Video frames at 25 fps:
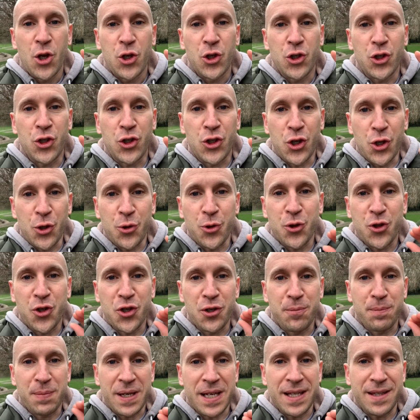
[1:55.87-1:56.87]
you
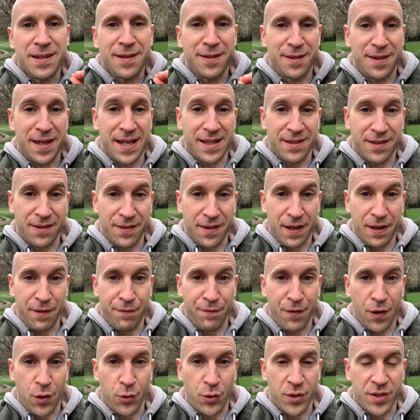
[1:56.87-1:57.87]
should be the thing that they
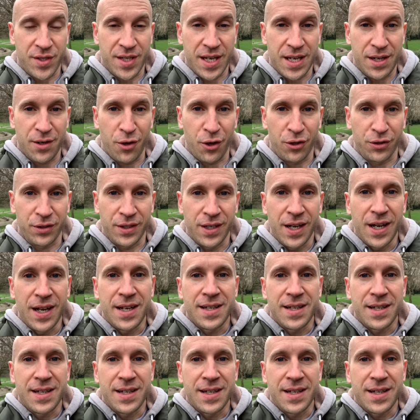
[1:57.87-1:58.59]
focus in on.